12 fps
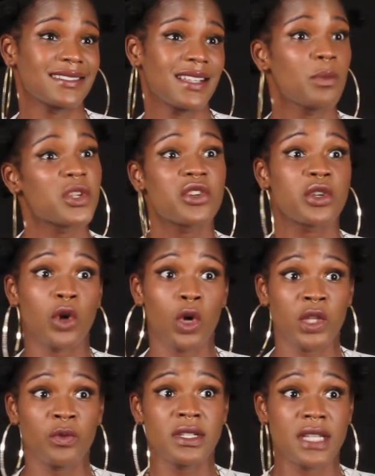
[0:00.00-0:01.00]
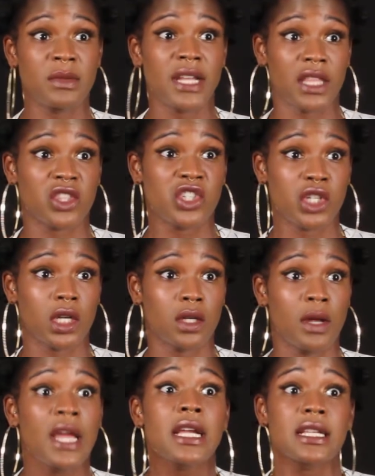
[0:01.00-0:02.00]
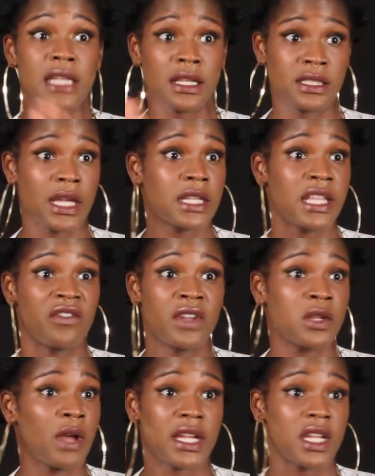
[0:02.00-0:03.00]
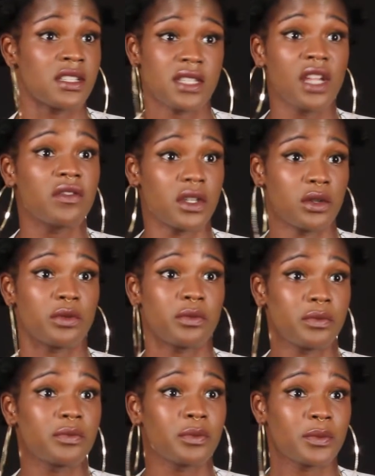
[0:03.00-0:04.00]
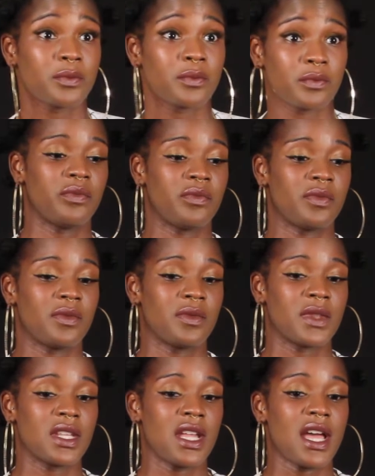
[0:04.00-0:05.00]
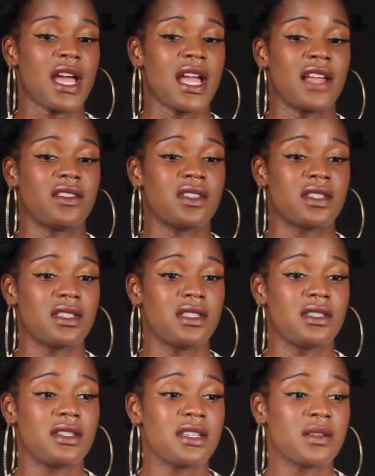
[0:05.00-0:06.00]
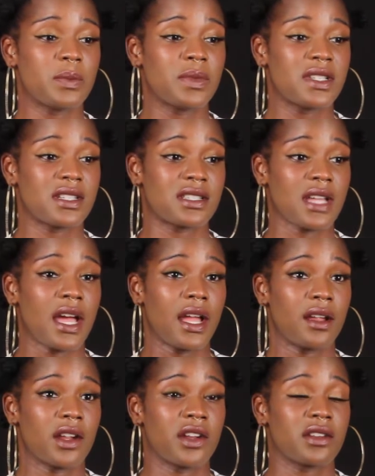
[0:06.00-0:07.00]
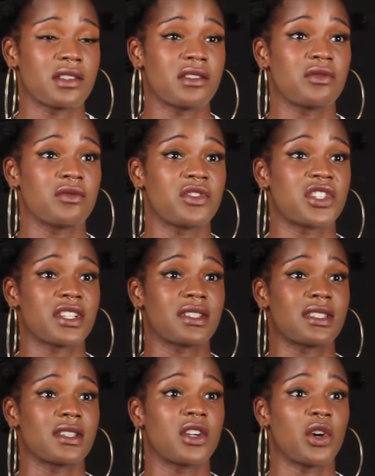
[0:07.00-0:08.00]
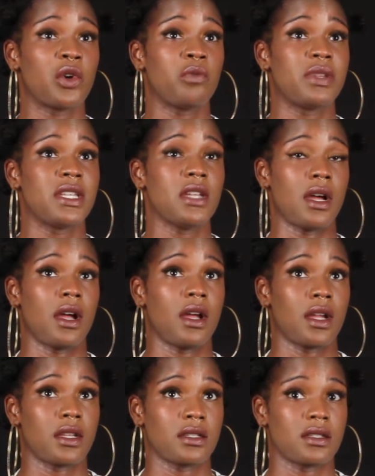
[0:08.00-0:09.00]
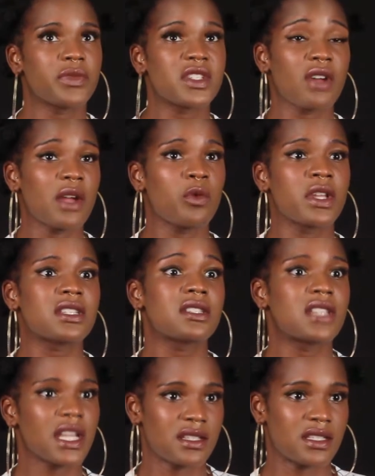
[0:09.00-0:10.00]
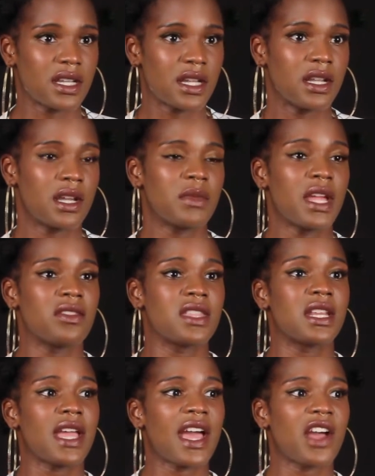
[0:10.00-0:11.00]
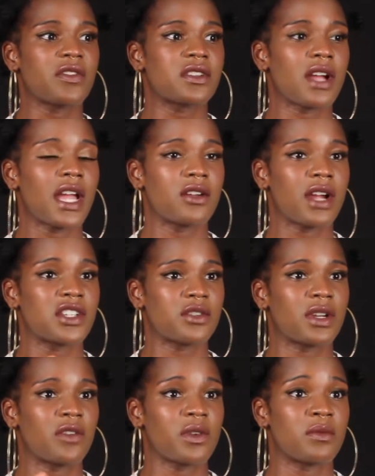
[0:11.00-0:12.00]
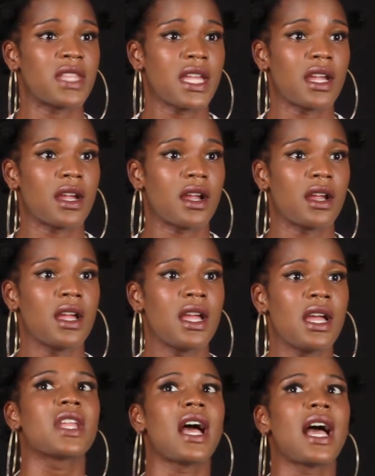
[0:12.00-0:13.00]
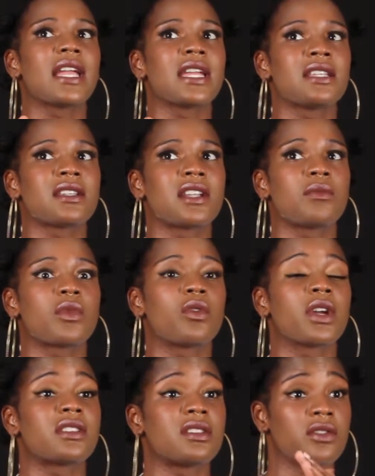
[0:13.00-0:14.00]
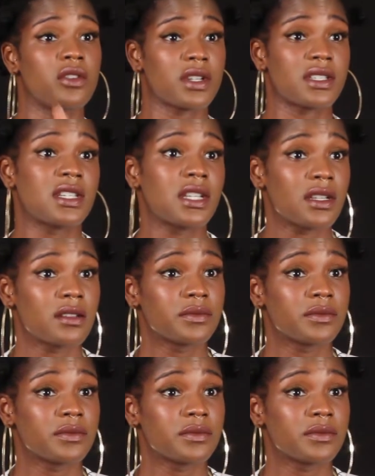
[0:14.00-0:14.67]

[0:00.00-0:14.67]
But you can only redeem it at the show, because outside of that venue, I can't save you. I had this deep desire to just go beyond. So I went to Texas A&M, and then after I graduated from there, I ended up going to New York City,